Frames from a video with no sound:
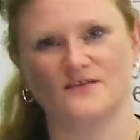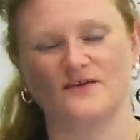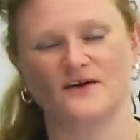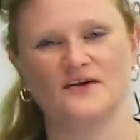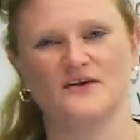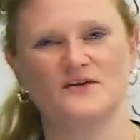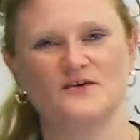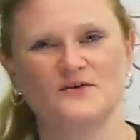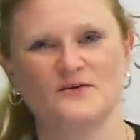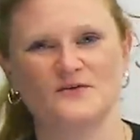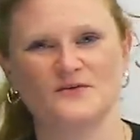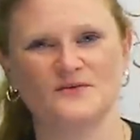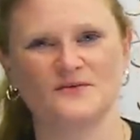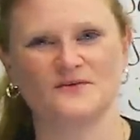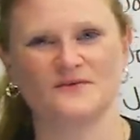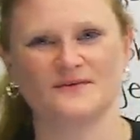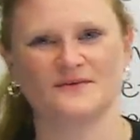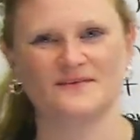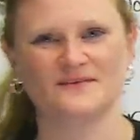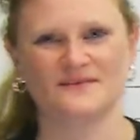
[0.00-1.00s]
Are you
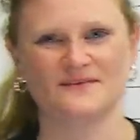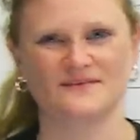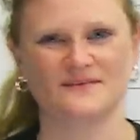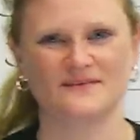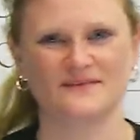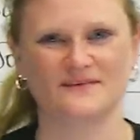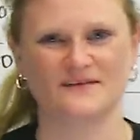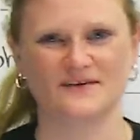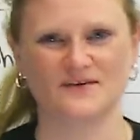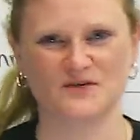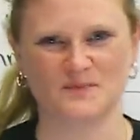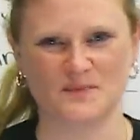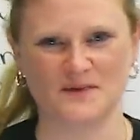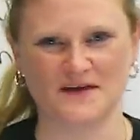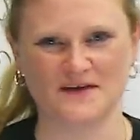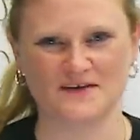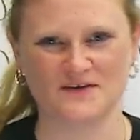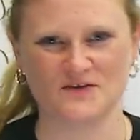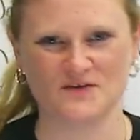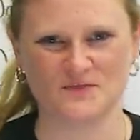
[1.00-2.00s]
a
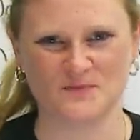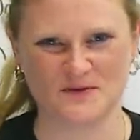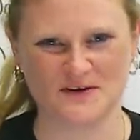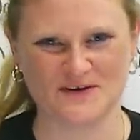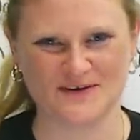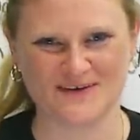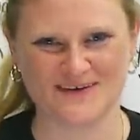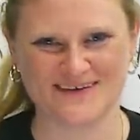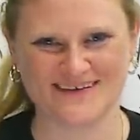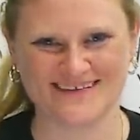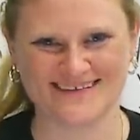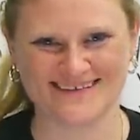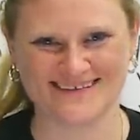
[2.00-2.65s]
Spanish speaker?